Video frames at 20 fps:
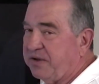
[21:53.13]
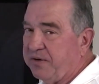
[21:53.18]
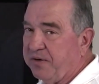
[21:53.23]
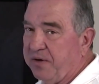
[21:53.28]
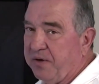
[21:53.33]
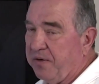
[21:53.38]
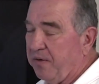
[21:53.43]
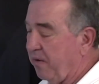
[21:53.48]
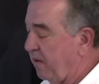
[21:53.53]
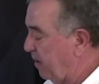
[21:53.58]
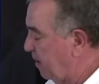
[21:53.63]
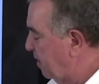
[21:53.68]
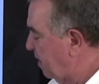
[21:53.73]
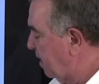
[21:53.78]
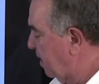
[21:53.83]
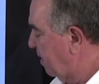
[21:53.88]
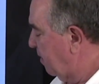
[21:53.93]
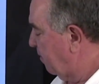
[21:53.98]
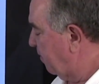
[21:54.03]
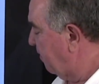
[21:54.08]
screw.
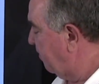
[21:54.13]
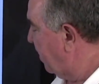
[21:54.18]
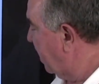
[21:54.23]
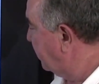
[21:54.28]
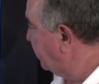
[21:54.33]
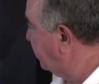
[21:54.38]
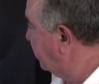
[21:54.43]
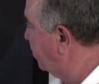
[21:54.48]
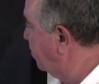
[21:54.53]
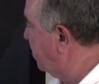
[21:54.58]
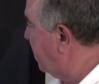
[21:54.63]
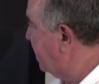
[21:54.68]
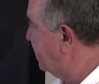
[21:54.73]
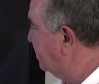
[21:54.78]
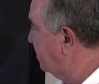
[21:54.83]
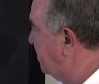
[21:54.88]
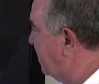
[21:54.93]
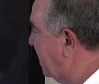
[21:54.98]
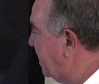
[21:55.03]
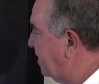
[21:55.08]
We've got two
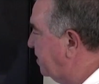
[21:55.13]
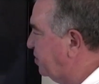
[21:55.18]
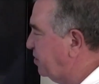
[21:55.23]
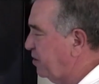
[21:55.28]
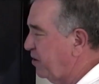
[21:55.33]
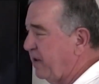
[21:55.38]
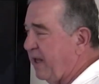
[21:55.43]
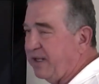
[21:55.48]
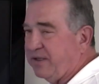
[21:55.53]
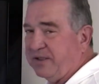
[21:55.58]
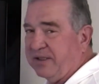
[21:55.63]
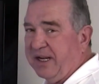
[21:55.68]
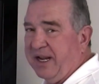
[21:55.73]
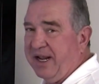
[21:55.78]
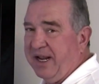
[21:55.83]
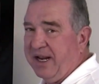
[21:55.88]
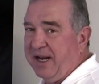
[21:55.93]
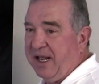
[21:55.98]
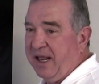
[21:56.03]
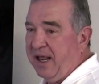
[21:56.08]
ways of making sure
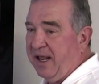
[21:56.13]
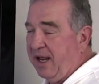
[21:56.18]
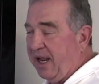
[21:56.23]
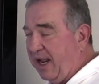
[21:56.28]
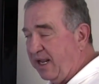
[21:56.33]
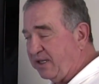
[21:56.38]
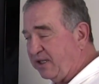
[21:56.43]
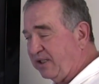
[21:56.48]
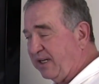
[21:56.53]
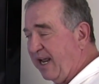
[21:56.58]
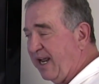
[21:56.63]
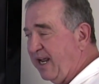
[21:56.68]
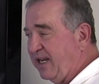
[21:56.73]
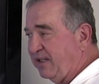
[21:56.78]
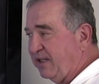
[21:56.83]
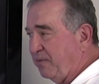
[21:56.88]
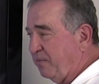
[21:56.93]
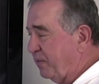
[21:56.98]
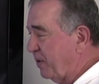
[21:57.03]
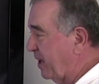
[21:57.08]
that it stays
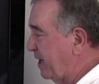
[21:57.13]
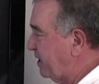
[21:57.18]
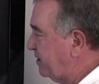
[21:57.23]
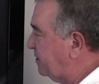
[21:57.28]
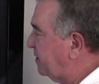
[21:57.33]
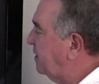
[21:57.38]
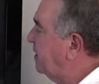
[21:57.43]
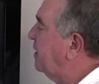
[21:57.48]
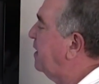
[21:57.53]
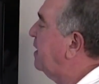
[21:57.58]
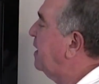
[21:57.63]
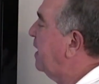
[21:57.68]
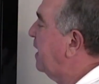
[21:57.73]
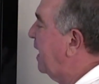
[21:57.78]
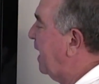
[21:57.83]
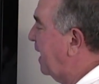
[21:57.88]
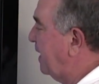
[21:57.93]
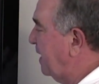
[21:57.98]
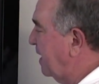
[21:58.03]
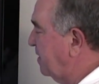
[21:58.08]
in place,
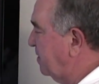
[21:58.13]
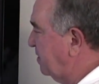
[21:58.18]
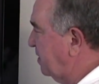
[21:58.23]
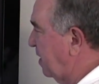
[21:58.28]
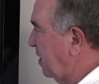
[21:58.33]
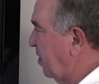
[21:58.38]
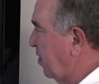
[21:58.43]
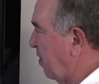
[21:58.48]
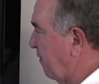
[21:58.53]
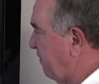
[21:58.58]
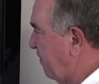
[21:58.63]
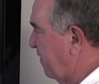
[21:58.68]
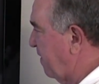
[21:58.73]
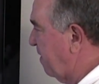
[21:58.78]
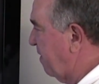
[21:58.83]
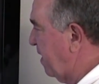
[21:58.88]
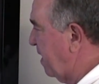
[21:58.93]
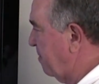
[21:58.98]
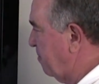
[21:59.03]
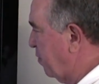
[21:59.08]
and those are
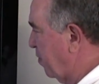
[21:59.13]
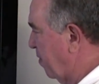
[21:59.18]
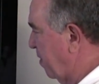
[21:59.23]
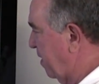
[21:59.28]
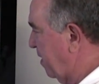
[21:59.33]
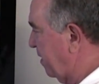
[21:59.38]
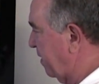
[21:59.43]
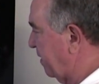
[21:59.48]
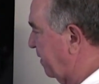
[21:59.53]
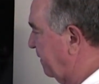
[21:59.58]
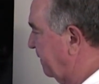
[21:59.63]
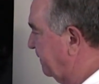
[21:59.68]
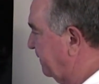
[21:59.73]
very important.